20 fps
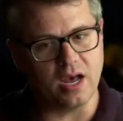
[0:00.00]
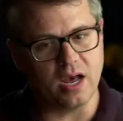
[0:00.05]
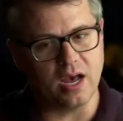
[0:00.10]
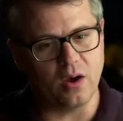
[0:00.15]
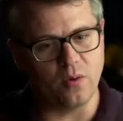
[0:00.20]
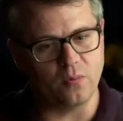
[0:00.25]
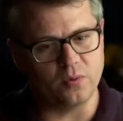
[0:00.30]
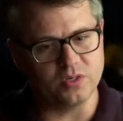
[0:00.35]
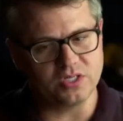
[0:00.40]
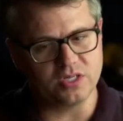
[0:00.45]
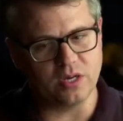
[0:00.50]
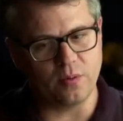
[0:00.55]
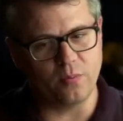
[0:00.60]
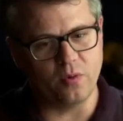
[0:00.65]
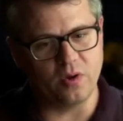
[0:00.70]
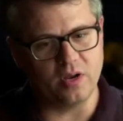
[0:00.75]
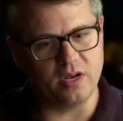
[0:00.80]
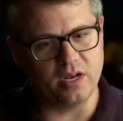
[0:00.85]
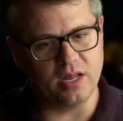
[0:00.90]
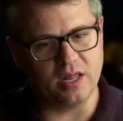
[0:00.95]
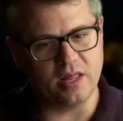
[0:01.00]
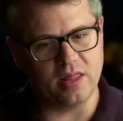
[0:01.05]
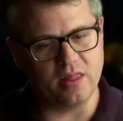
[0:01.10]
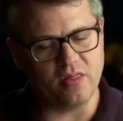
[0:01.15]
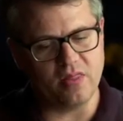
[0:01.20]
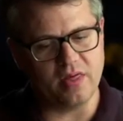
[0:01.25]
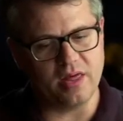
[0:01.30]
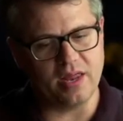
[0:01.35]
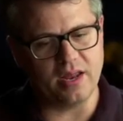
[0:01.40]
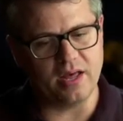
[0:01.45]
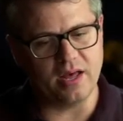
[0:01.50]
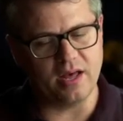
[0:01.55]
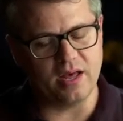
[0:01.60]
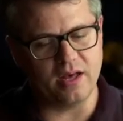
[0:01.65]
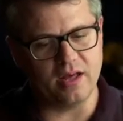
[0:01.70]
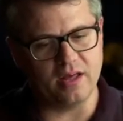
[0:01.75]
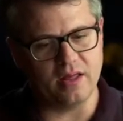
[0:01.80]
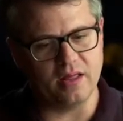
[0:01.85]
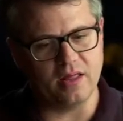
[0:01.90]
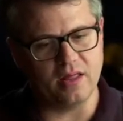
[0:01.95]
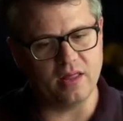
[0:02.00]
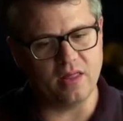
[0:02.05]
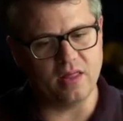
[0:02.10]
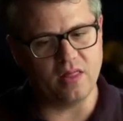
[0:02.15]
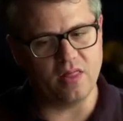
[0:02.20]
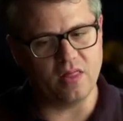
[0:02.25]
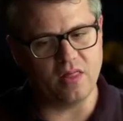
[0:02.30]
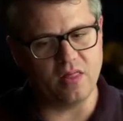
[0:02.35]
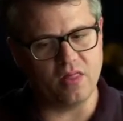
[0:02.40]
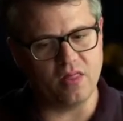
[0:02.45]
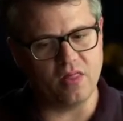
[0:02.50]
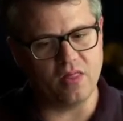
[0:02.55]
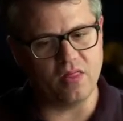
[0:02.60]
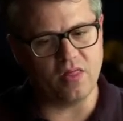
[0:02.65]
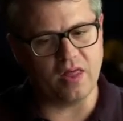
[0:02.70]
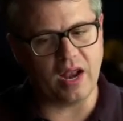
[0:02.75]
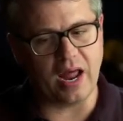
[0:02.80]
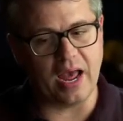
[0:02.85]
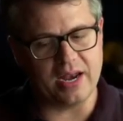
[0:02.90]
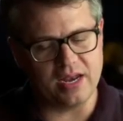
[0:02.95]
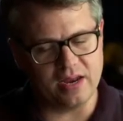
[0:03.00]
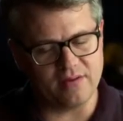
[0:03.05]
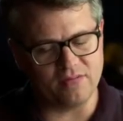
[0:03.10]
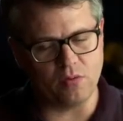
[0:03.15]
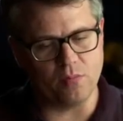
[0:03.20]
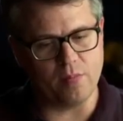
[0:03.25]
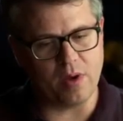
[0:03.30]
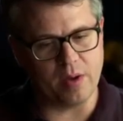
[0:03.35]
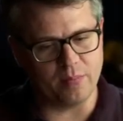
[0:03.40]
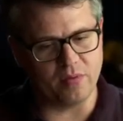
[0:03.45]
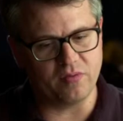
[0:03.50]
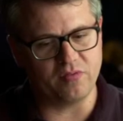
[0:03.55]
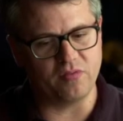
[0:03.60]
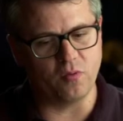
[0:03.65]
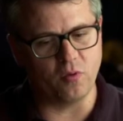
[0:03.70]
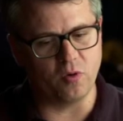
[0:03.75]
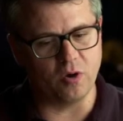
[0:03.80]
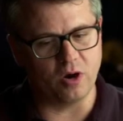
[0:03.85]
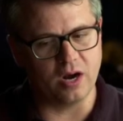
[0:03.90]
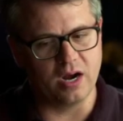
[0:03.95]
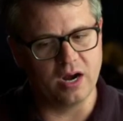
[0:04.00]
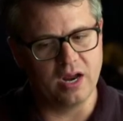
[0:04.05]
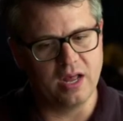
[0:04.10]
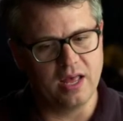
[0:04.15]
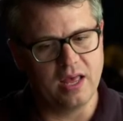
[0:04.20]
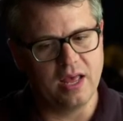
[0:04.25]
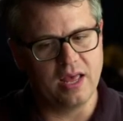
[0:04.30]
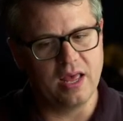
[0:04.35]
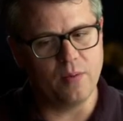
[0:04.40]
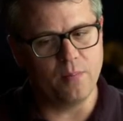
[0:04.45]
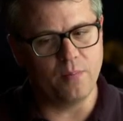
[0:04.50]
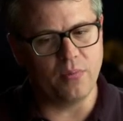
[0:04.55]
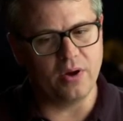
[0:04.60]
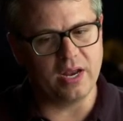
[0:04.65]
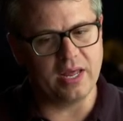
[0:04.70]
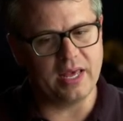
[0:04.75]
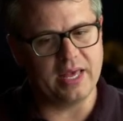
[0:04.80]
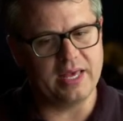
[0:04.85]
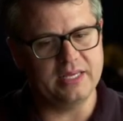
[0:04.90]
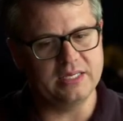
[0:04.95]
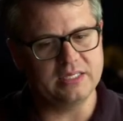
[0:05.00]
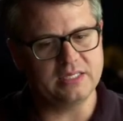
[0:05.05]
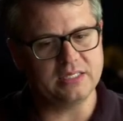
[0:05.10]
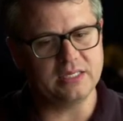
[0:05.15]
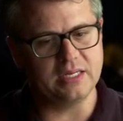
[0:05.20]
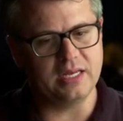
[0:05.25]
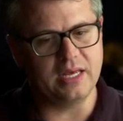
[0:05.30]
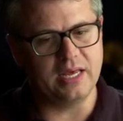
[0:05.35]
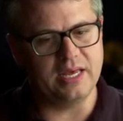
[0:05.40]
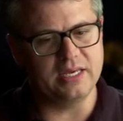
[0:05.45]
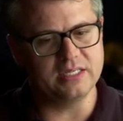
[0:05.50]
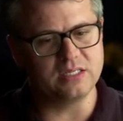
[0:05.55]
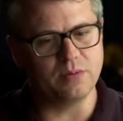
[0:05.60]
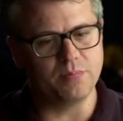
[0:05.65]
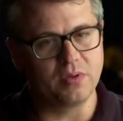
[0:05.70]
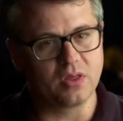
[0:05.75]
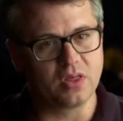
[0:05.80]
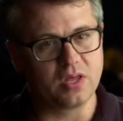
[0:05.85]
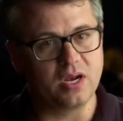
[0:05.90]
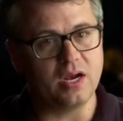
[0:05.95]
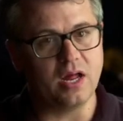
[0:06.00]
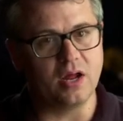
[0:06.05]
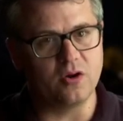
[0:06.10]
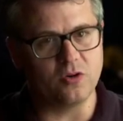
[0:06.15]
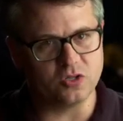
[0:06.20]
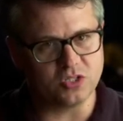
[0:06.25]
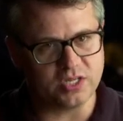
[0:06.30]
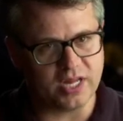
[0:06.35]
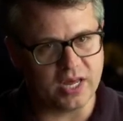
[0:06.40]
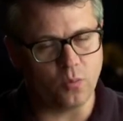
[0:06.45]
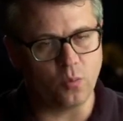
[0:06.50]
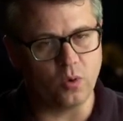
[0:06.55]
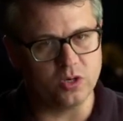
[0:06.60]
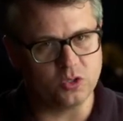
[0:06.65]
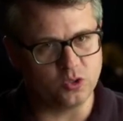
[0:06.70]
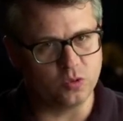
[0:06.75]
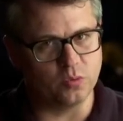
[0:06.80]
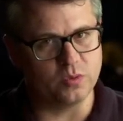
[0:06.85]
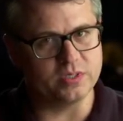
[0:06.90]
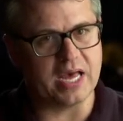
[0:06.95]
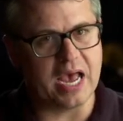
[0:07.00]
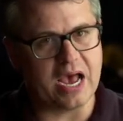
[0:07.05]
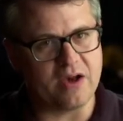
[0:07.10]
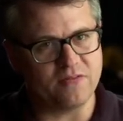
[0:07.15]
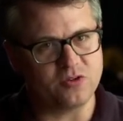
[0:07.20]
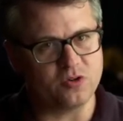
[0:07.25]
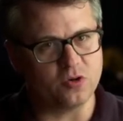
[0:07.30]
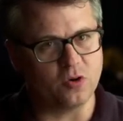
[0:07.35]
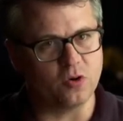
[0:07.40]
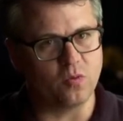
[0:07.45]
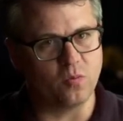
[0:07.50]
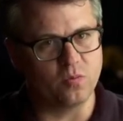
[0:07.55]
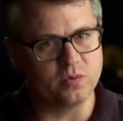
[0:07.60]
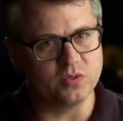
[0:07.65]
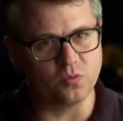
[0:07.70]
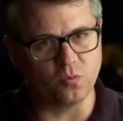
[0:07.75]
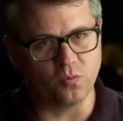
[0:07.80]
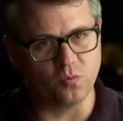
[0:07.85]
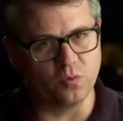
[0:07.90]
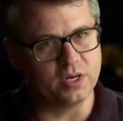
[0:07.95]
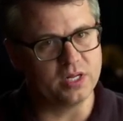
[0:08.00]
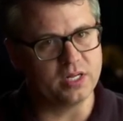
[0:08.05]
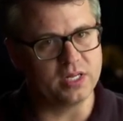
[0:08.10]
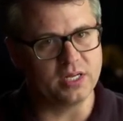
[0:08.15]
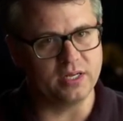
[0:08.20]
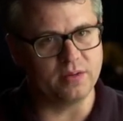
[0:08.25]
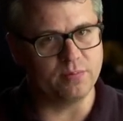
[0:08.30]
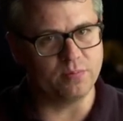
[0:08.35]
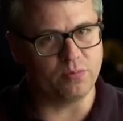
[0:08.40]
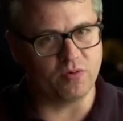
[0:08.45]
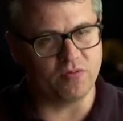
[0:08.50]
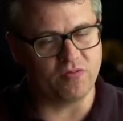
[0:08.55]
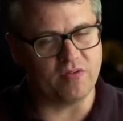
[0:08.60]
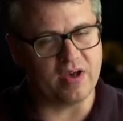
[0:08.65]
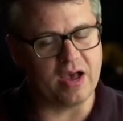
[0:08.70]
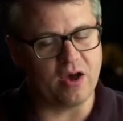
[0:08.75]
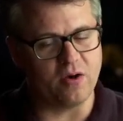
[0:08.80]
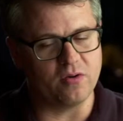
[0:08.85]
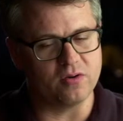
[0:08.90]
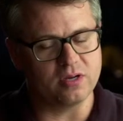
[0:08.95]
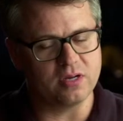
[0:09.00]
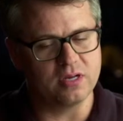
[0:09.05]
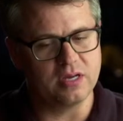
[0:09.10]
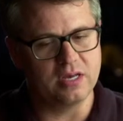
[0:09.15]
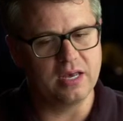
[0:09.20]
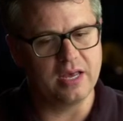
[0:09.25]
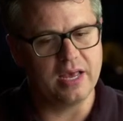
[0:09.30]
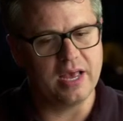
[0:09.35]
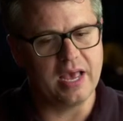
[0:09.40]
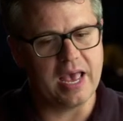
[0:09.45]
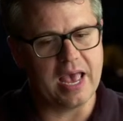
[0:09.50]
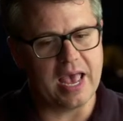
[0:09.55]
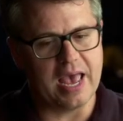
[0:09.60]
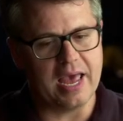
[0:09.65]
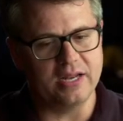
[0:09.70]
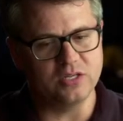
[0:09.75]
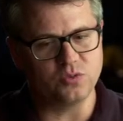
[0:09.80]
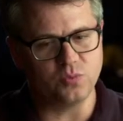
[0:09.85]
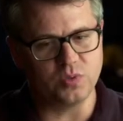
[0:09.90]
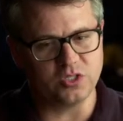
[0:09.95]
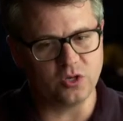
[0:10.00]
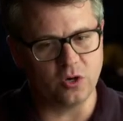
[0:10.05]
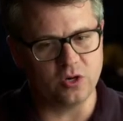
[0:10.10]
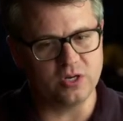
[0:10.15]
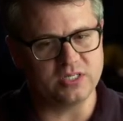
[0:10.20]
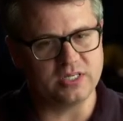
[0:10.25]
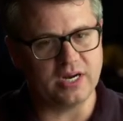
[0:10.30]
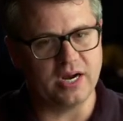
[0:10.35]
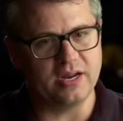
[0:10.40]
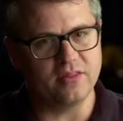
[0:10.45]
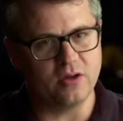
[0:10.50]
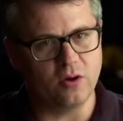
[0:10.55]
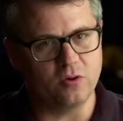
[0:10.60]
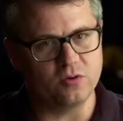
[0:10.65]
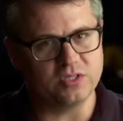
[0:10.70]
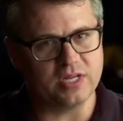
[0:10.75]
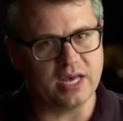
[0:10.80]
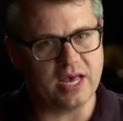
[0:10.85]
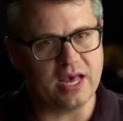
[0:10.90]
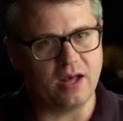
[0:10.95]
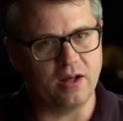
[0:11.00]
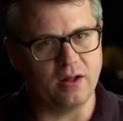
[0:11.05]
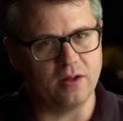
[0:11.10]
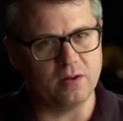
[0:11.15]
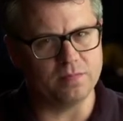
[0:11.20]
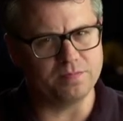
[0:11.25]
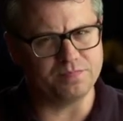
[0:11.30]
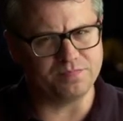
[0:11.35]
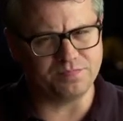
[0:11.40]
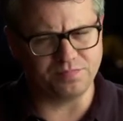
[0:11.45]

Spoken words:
was someone that I had never met before, but his ability to understand what Drew was after was really profound. And as we started designing the hotel,